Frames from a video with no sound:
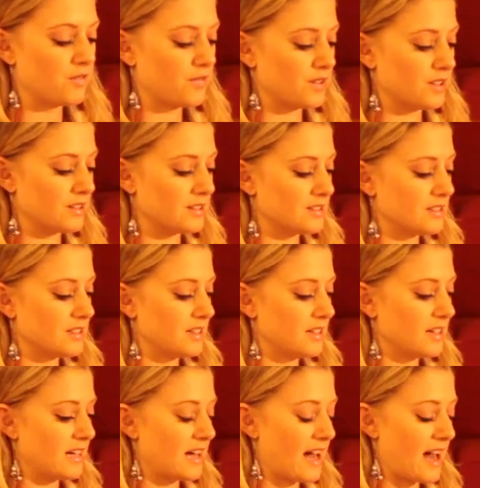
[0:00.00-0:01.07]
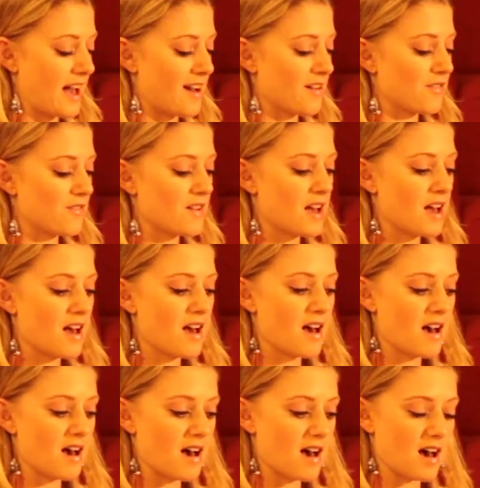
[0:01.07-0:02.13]
full, half,
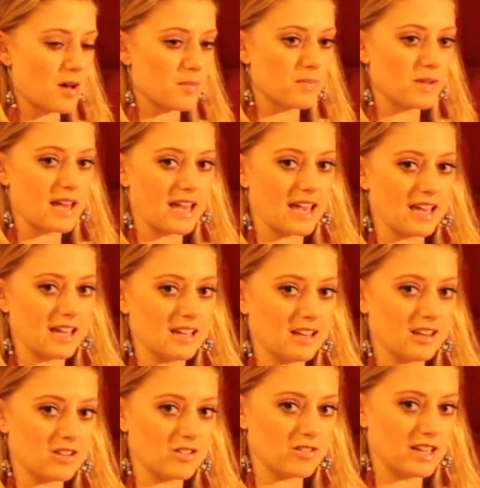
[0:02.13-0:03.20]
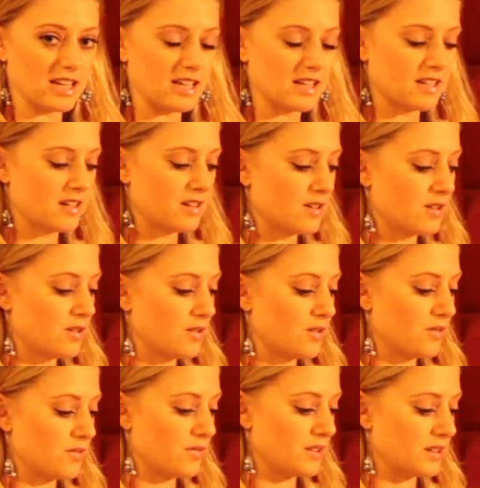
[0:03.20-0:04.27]
up, and 3,
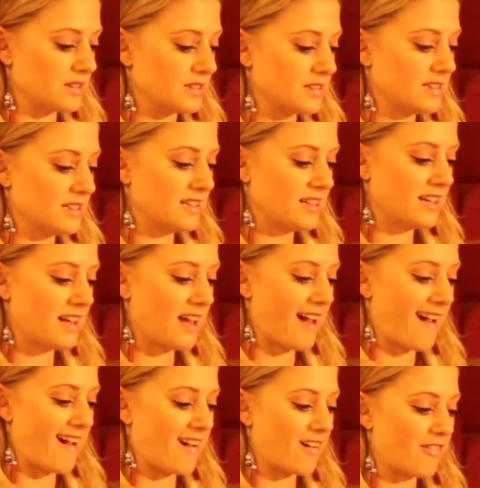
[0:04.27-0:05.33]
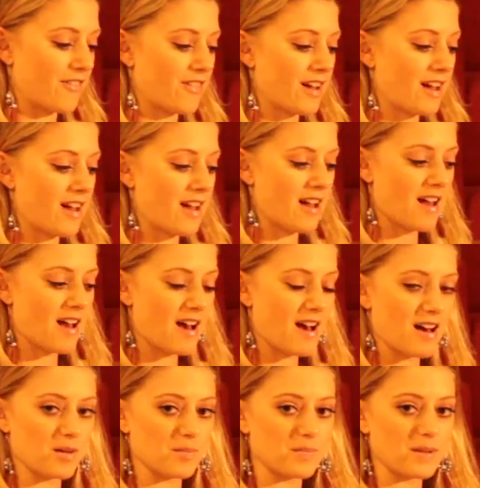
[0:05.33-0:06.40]
full, half,
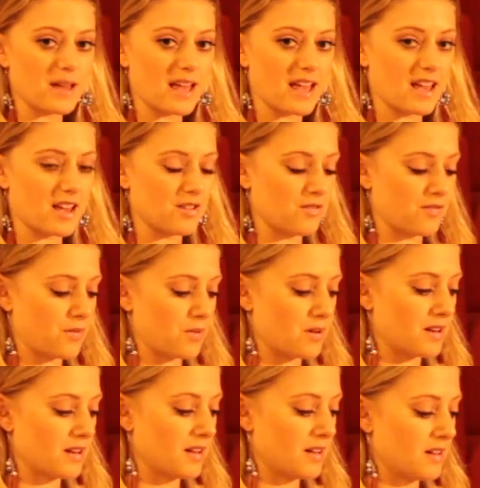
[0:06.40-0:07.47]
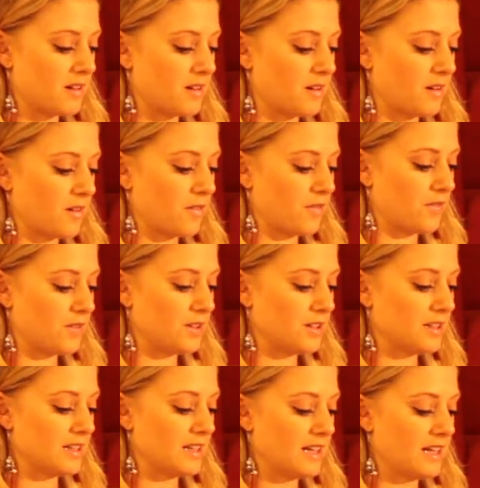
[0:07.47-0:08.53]
up, and 4,
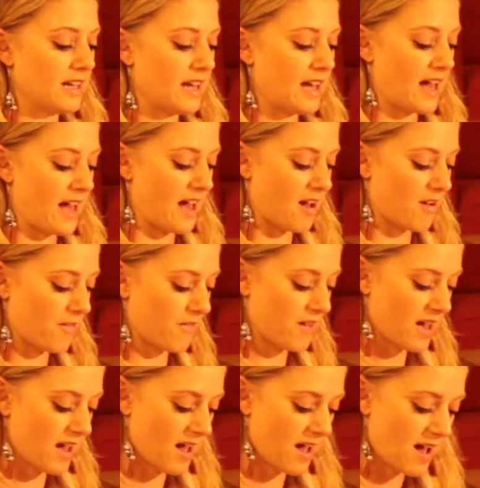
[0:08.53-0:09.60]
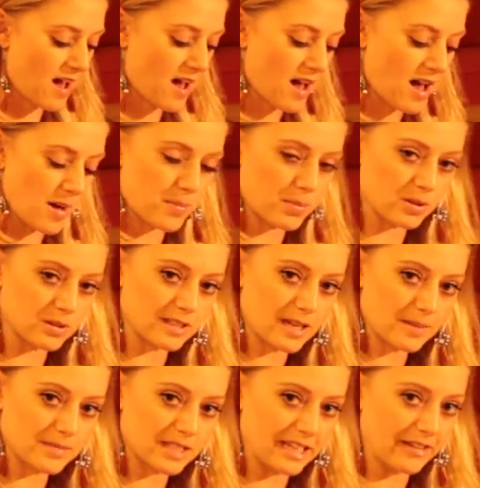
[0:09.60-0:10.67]
full, half, up. Hold
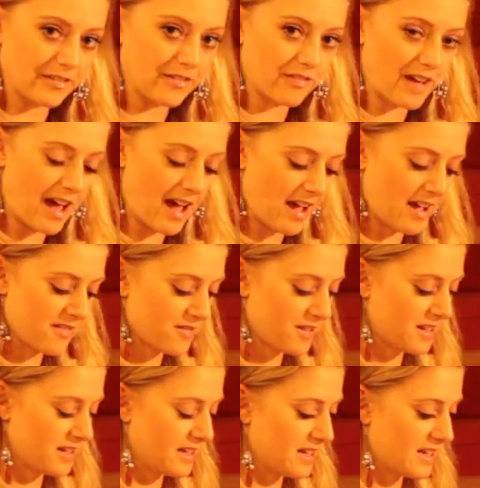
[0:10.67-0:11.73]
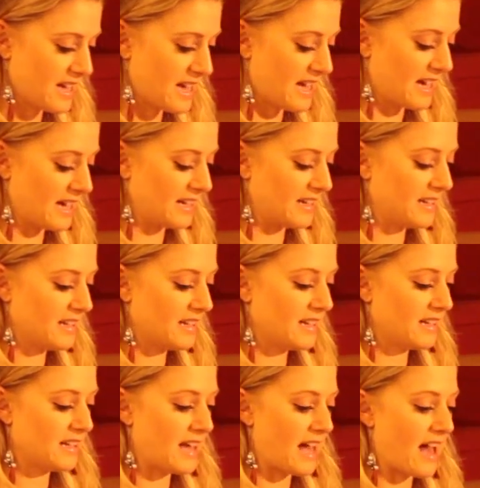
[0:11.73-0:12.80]
up knee, 5, and
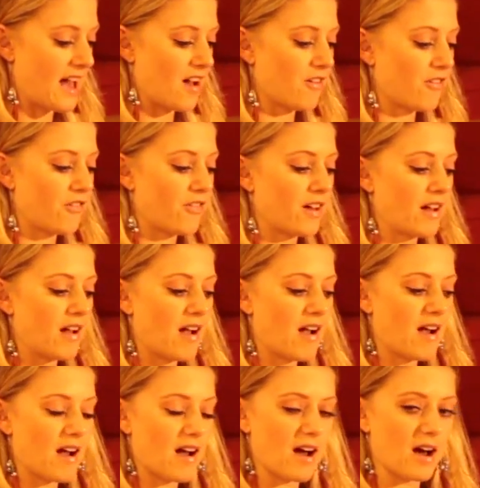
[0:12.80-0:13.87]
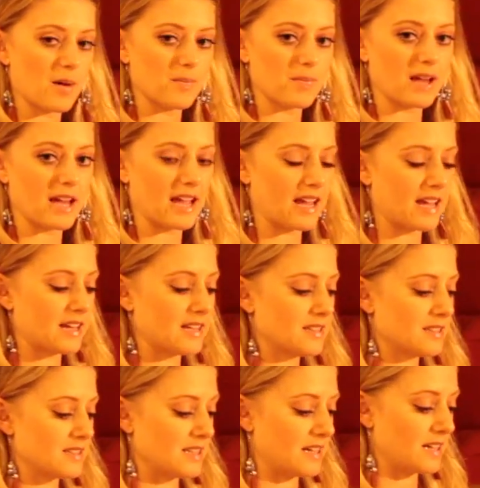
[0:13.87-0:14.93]
half, up, and
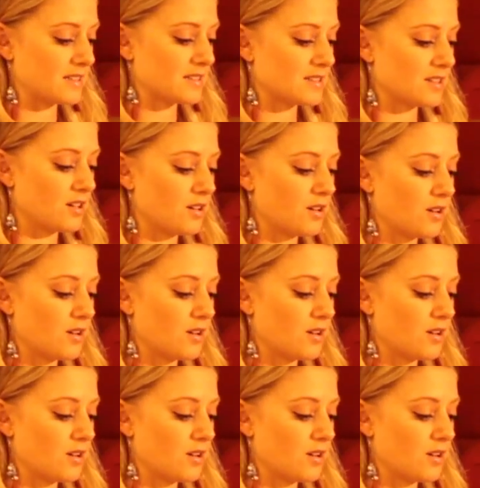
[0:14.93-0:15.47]
6,